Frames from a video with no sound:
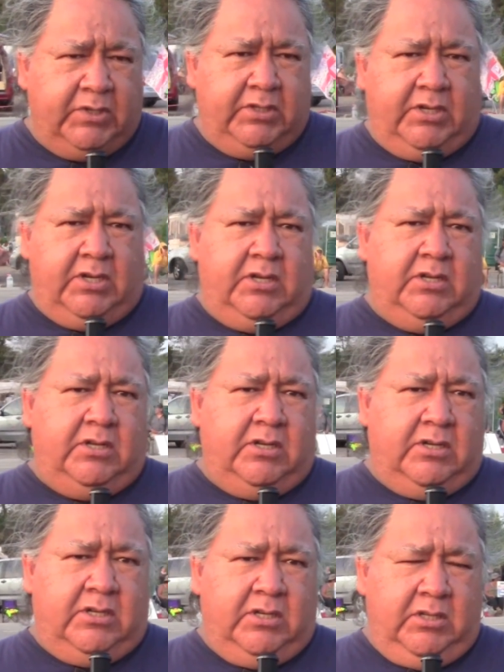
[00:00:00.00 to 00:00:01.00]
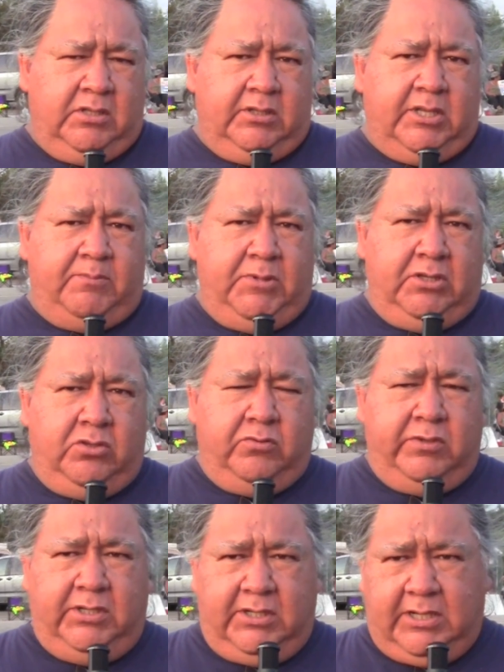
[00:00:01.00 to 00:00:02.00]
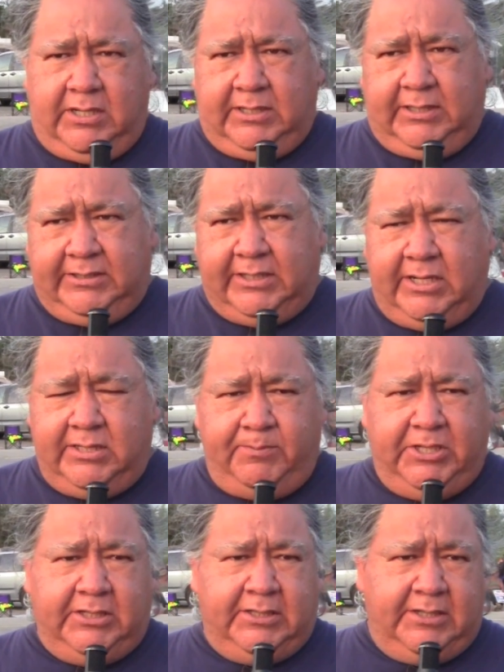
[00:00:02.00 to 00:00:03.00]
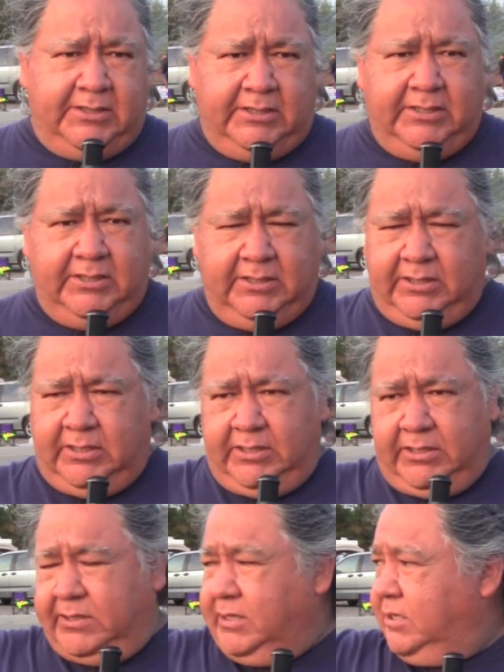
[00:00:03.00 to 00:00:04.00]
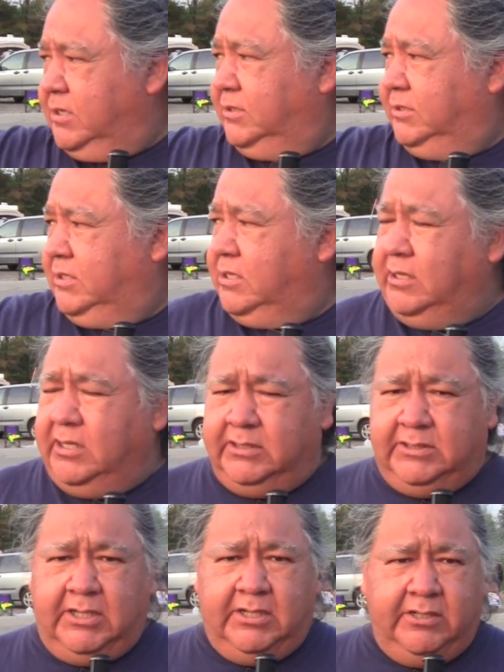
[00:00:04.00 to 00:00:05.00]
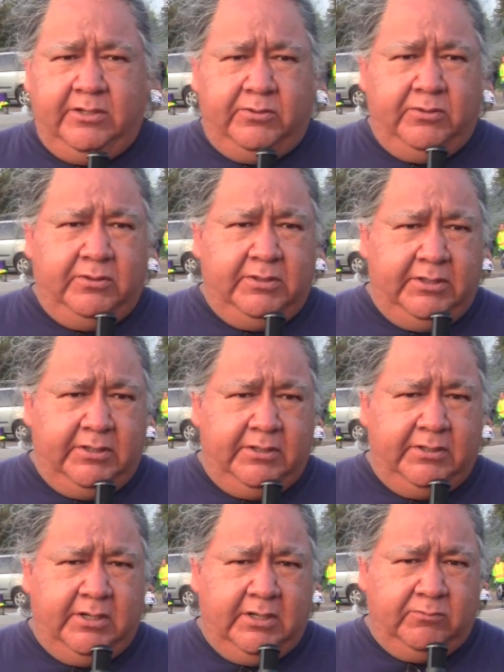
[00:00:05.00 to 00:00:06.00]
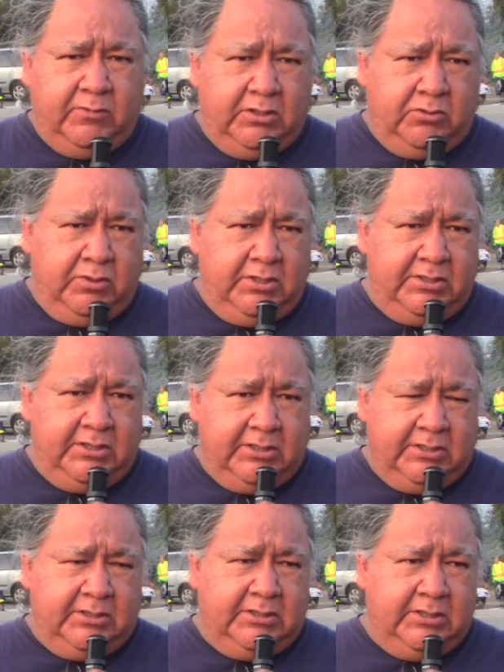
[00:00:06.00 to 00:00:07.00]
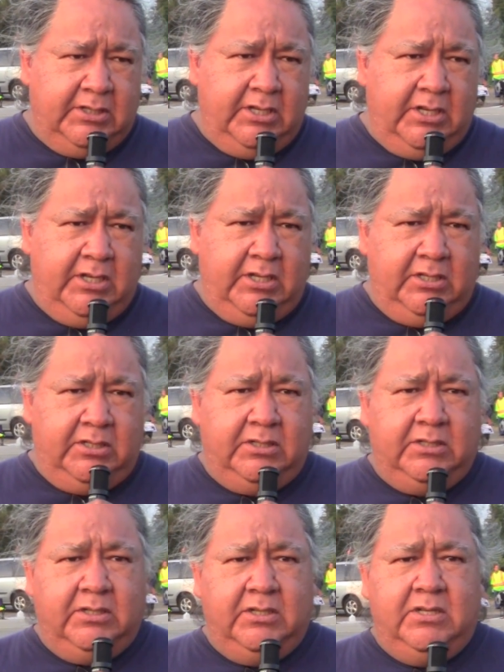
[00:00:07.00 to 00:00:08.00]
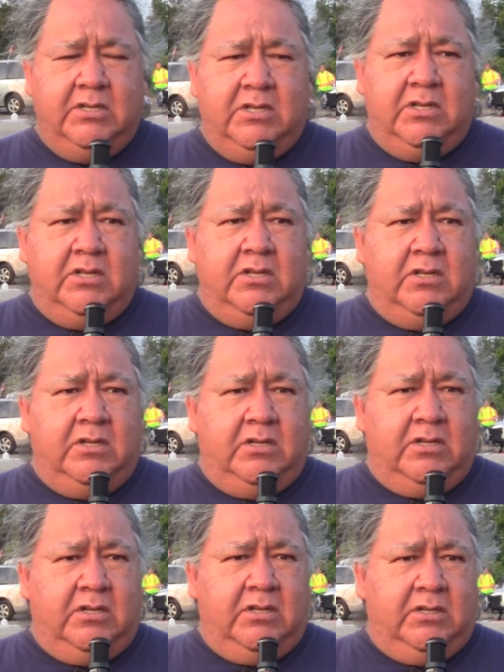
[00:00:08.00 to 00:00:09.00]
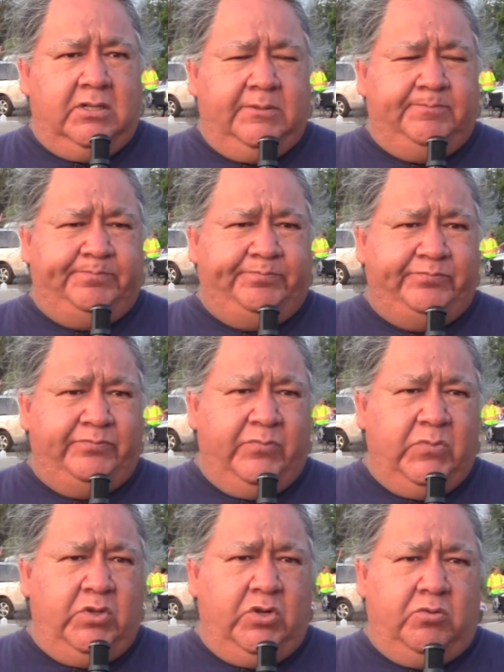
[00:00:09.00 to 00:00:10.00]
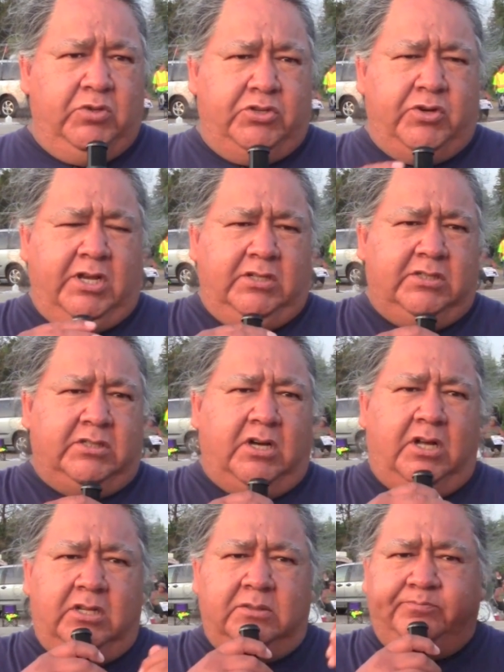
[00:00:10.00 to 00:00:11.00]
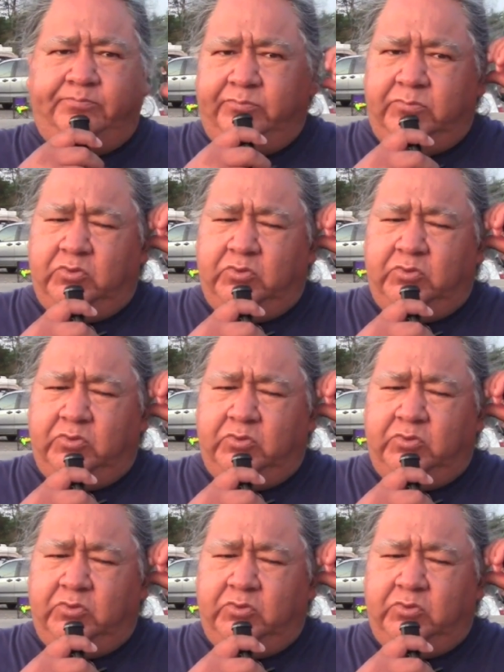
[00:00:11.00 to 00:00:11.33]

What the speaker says: Yeah, they've been doing seismic testing here alongside of the road here on 126, and we tried to stall them.